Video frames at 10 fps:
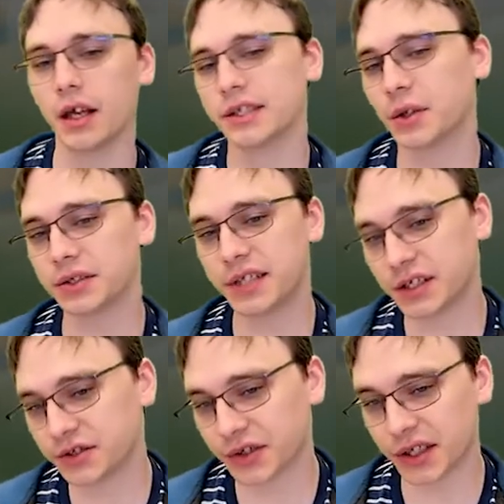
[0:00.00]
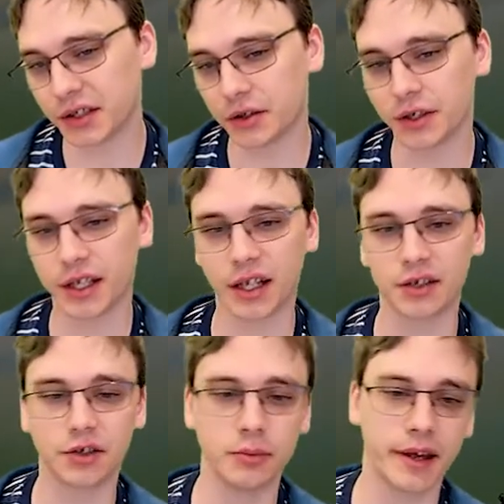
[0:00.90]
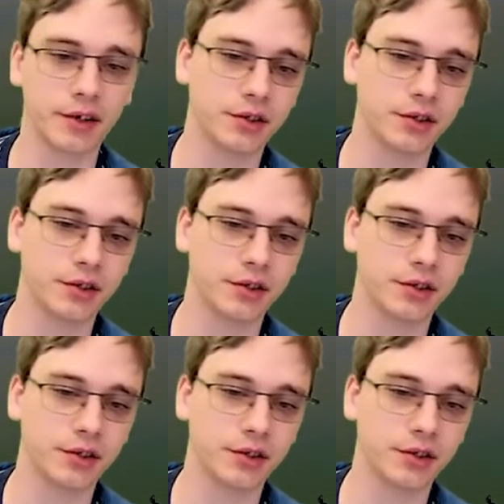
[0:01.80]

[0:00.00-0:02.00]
So essentially, you're getting 2 mana